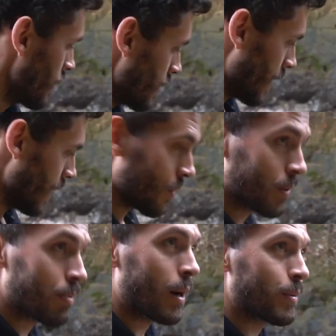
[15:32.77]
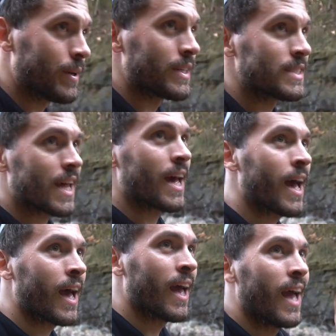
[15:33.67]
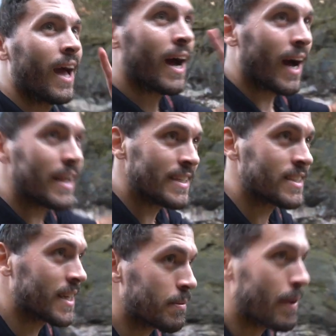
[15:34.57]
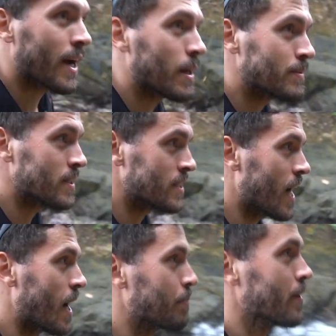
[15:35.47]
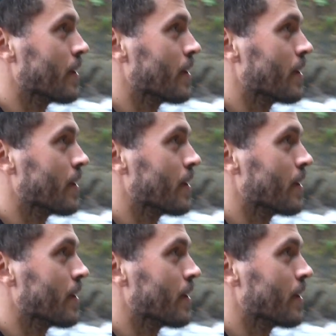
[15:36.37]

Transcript: Now the problem is I need to get back up to the top.